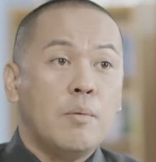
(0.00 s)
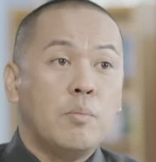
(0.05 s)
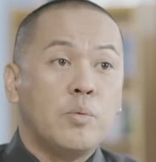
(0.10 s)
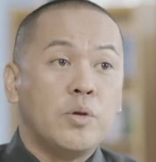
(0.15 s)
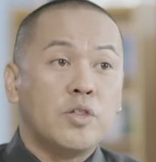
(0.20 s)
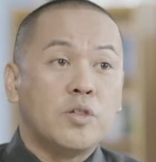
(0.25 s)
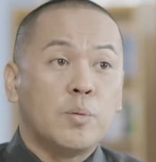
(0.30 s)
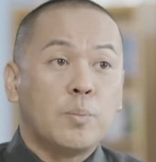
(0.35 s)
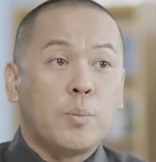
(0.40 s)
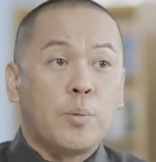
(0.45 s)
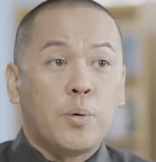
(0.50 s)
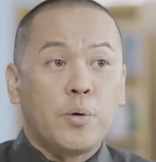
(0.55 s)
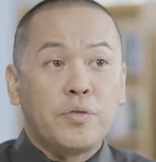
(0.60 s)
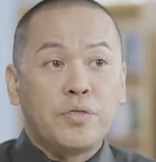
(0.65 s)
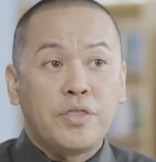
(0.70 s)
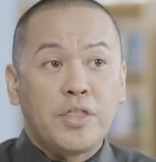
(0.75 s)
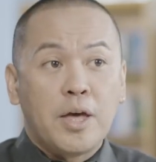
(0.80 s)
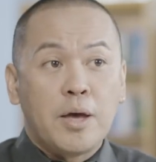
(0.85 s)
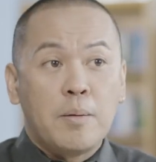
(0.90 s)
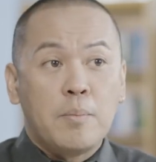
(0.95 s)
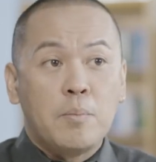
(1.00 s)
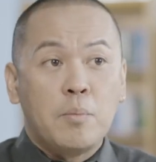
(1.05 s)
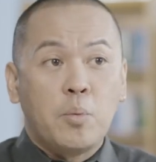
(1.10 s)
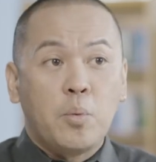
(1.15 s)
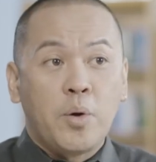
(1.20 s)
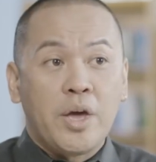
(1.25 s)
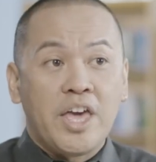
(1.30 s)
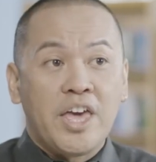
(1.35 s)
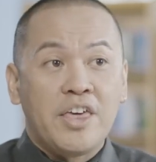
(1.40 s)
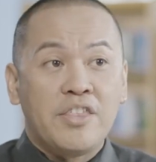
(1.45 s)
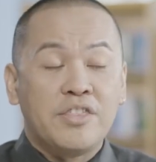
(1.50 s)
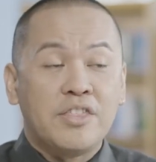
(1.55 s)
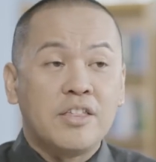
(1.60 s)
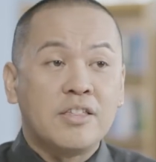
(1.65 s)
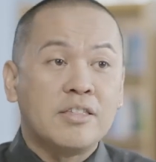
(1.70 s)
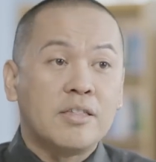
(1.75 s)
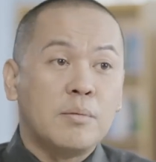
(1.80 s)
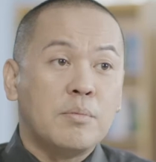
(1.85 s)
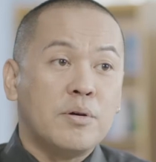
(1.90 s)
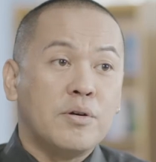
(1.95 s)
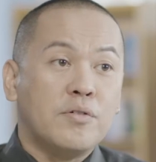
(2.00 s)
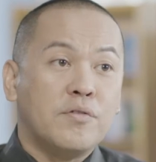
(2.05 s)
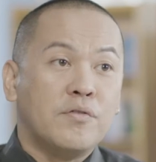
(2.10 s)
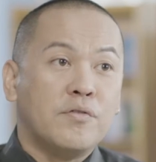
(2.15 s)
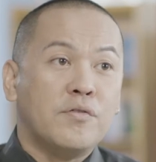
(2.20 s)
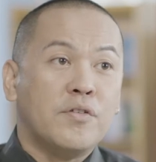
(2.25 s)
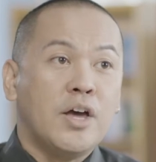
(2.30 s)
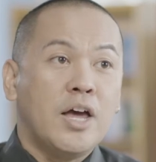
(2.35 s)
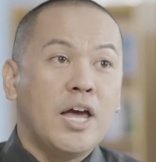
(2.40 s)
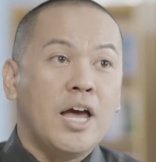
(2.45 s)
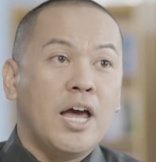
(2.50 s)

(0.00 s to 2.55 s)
We support them with some of